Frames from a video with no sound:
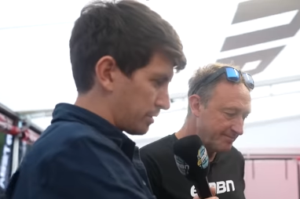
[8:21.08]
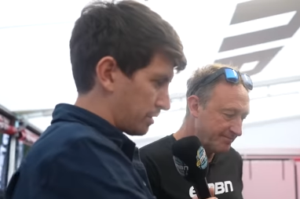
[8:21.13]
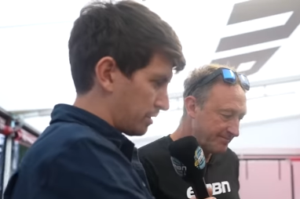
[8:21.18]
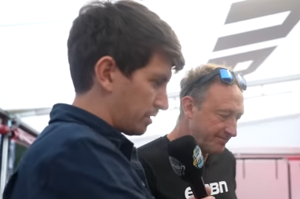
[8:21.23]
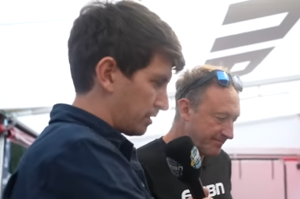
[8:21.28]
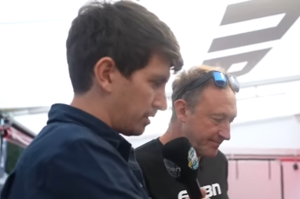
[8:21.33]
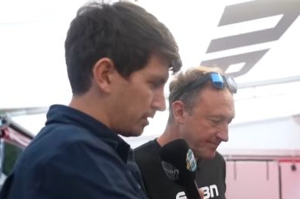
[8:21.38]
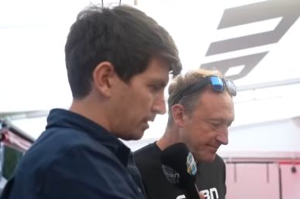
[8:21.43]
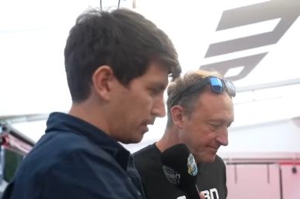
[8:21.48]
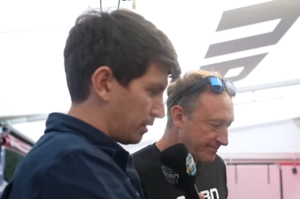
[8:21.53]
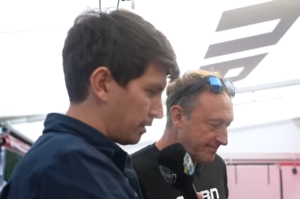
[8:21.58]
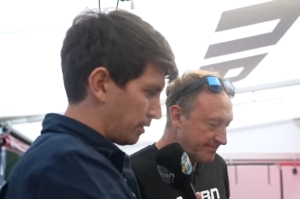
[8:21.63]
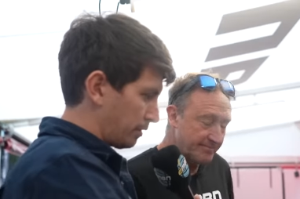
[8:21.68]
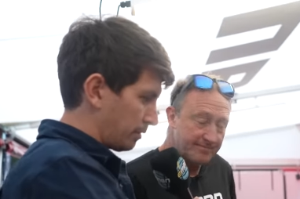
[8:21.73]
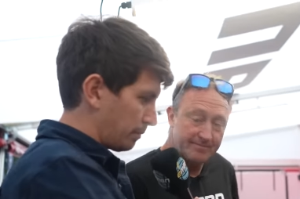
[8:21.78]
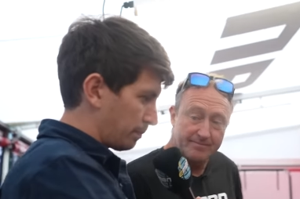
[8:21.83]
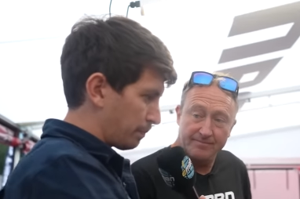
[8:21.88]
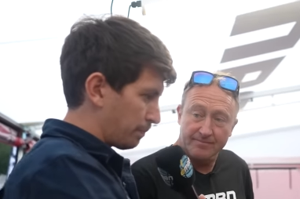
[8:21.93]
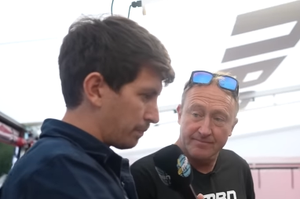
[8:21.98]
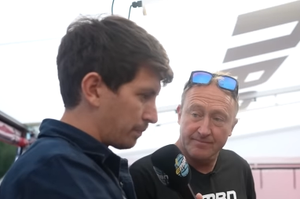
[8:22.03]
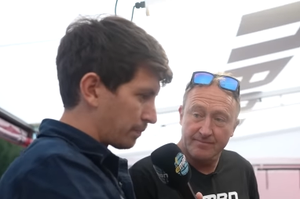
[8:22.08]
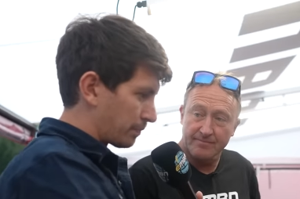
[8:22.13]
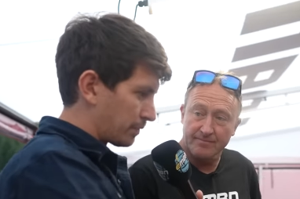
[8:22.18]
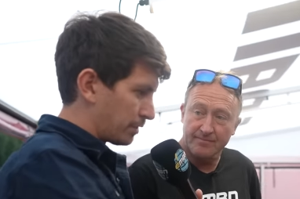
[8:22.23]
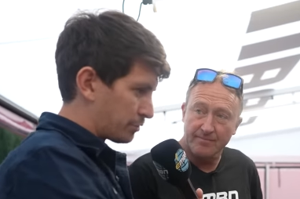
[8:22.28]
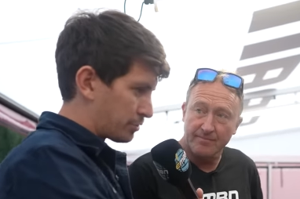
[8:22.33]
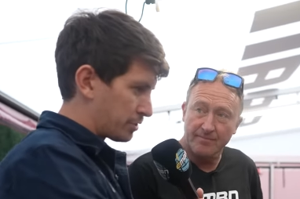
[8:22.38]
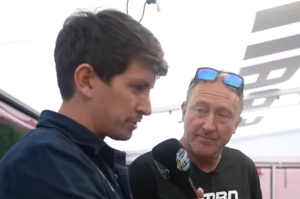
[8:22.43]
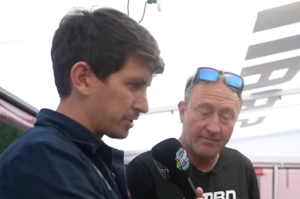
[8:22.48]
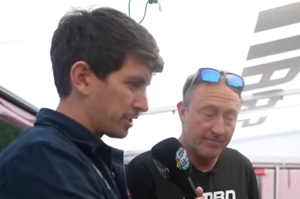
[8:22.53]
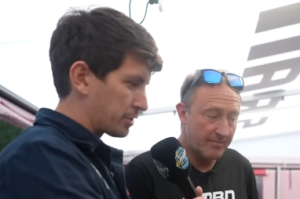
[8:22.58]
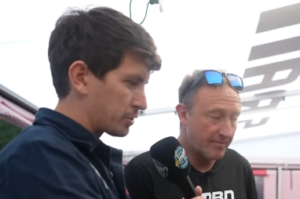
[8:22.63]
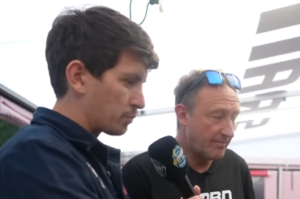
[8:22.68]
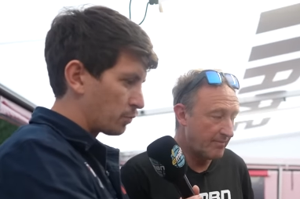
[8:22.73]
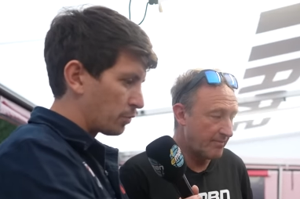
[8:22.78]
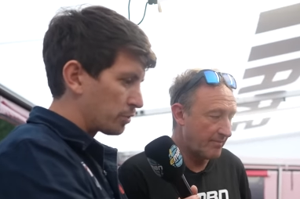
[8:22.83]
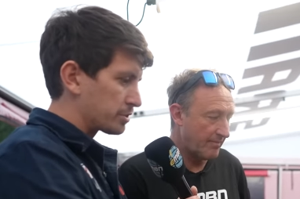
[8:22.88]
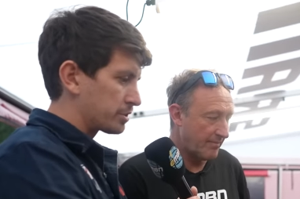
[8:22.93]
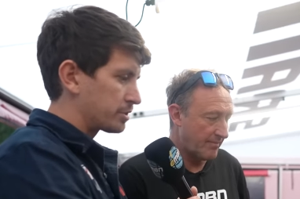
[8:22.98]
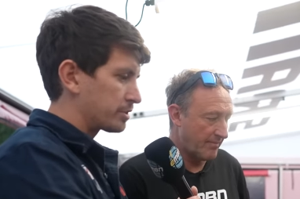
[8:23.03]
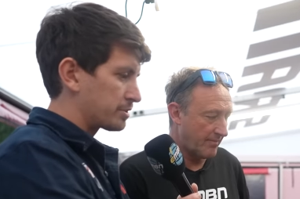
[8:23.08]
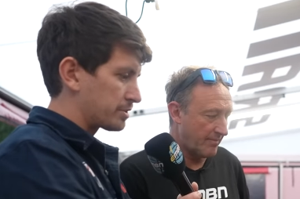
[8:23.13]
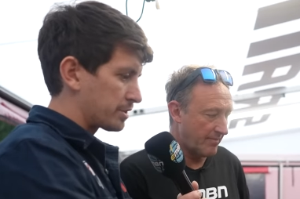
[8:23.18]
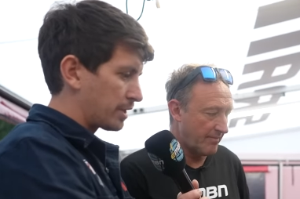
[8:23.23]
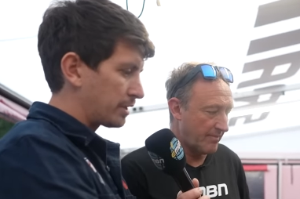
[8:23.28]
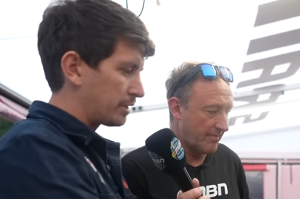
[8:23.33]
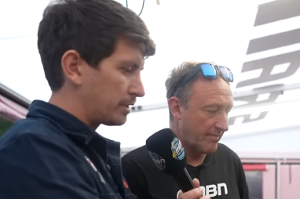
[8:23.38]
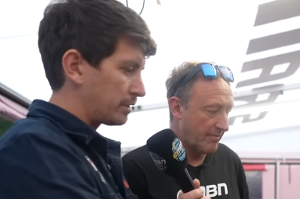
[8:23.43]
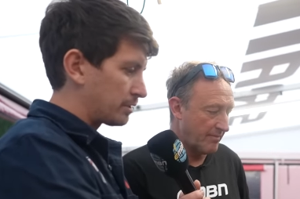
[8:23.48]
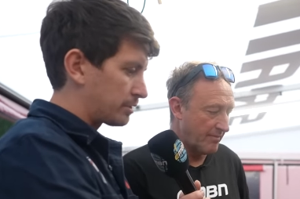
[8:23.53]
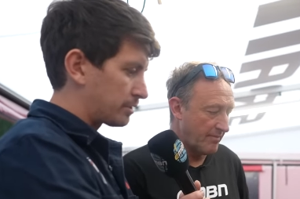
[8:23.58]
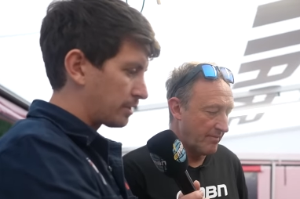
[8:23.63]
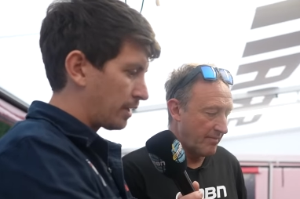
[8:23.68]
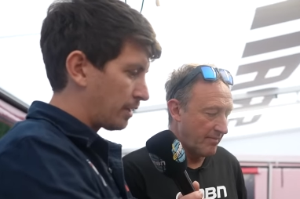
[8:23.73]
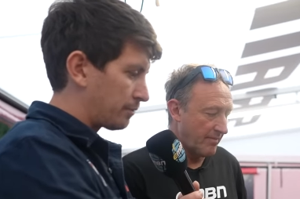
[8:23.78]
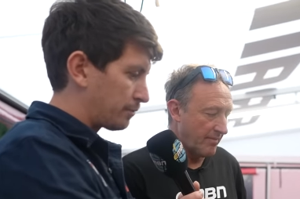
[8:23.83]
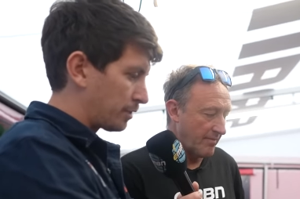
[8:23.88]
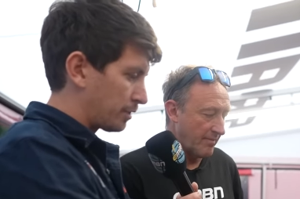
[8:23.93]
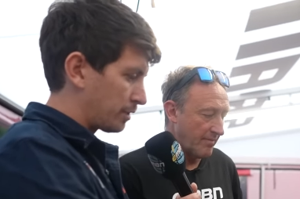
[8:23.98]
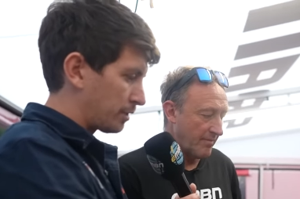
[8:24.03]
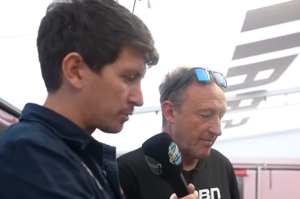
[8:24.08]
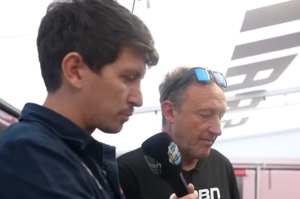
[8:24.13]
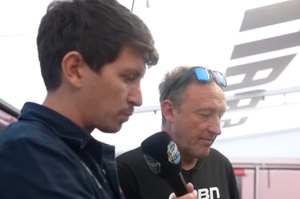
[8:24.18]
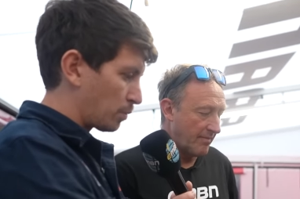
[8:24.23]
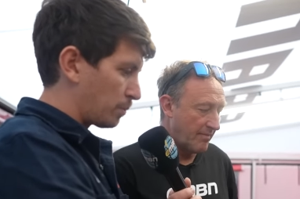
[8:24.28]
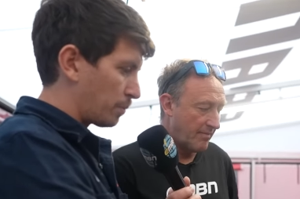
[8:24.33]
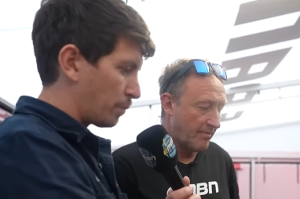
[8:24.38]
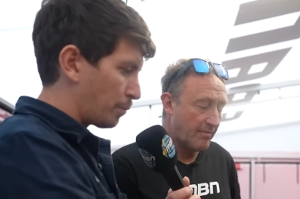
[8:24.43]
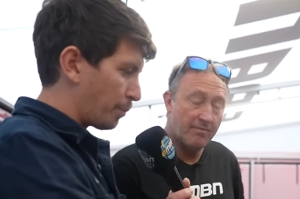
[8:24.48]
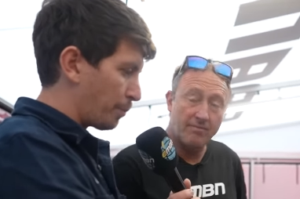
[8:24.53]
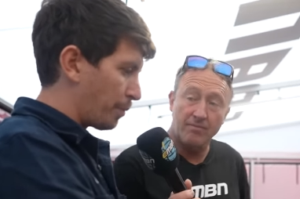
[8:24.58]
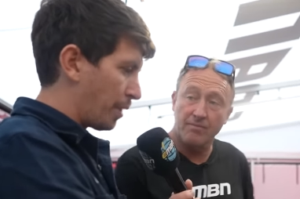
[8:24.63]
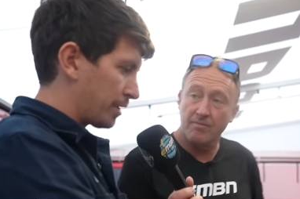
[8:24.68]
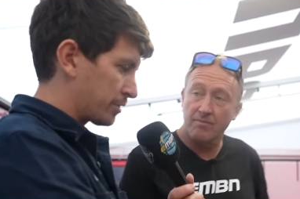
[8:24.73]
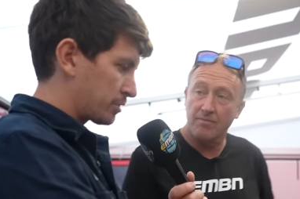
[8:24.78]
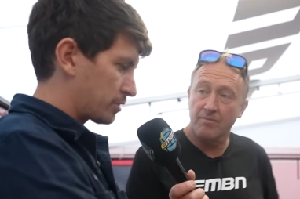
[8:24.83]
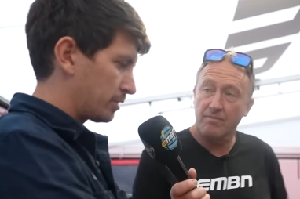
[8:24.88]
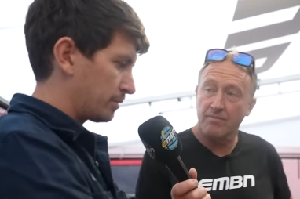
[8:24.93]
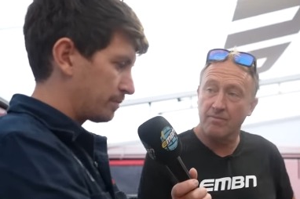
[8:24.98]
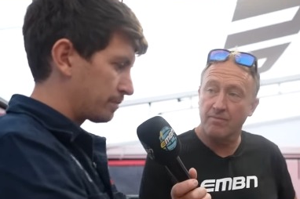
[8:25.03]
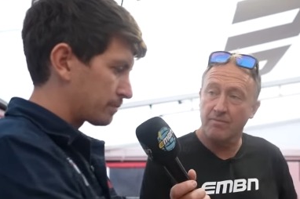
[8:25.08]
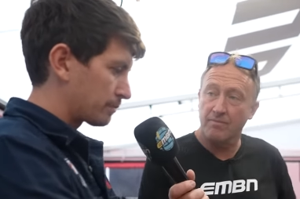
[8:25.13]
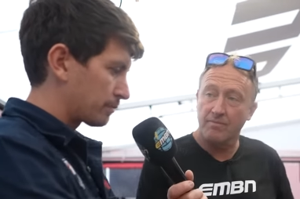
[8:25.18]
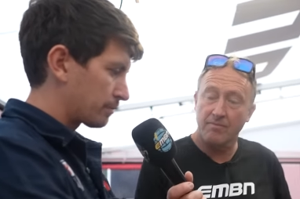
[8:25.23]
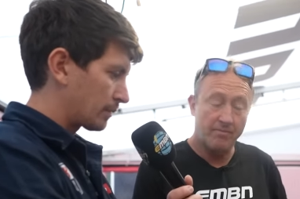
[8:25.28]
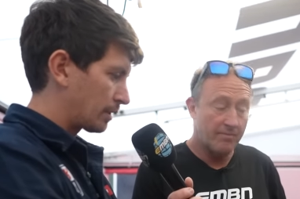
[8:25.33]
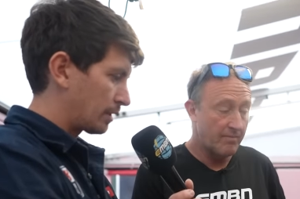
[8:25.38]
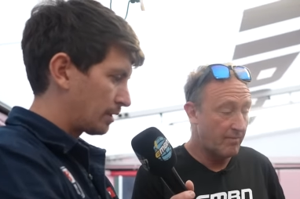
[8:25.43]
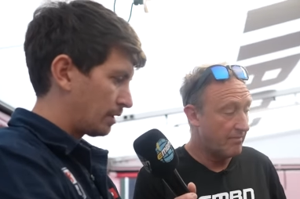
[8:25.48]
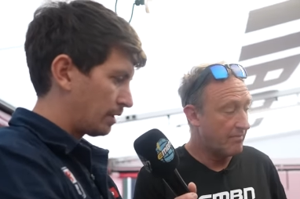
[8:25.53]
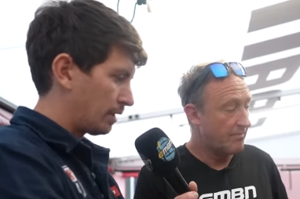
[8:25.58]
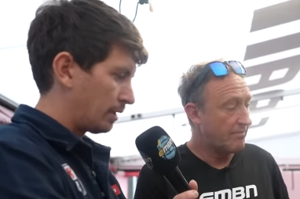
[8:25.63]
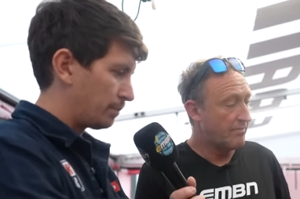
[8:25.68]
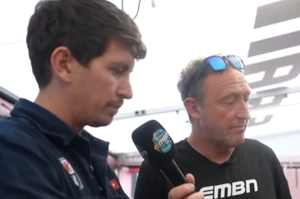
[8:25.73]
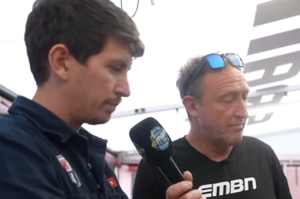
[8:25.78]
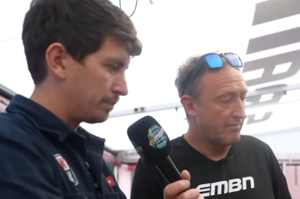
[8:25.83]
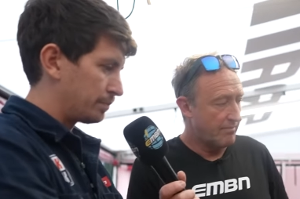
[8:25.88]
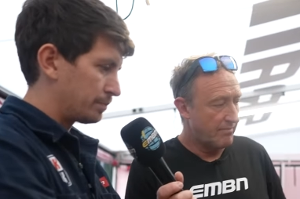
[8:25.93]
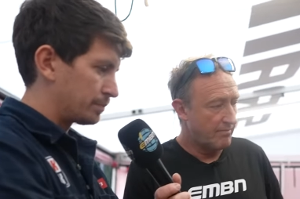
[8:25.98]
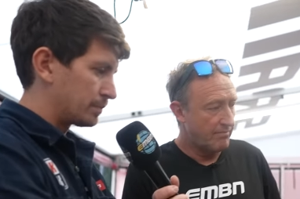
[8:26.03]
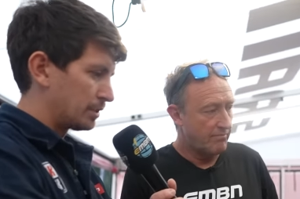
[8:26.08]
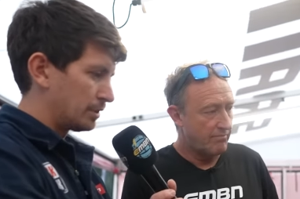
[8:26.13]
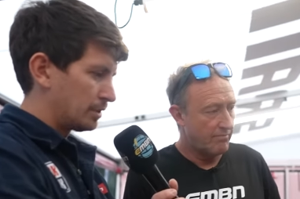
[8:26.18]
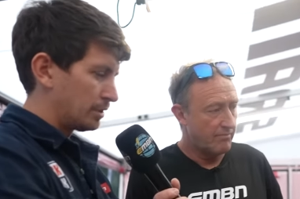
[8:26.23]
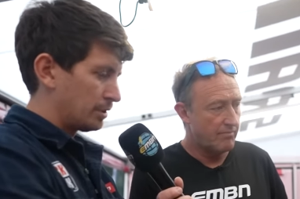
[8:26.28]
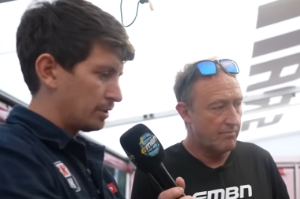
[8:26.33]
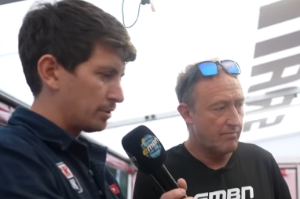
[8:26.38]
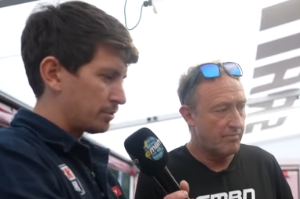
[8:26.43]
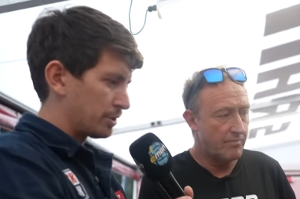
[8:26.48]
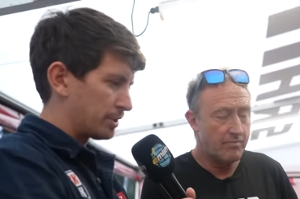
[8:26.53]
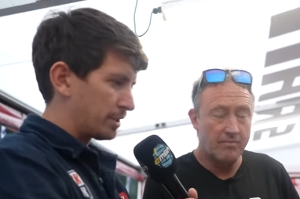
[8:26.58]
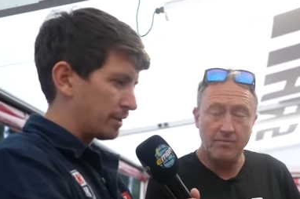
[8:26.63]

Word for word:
Speaker 1: that the, the Transition wasn't designed to have a swappable battery. Um, it's a